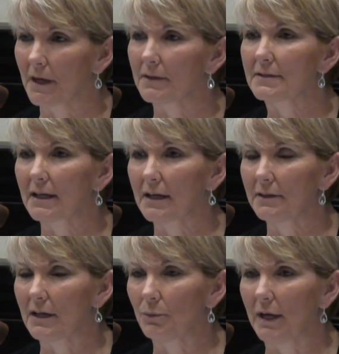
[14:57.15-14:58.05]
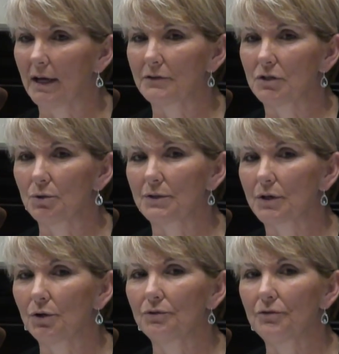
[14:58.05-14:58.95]
The second thing we have to do is
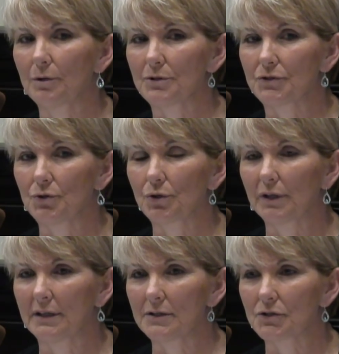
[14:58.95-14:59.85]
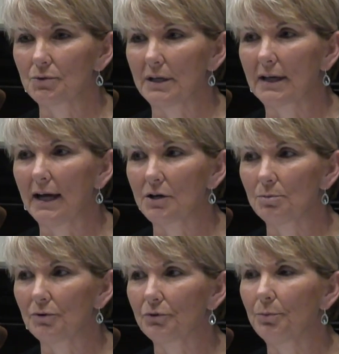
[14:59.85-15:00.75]
hold the pharmaceutical industry
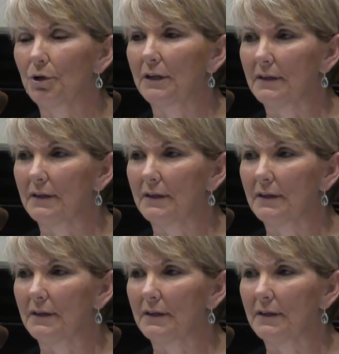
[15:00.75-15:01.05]
accountable for putting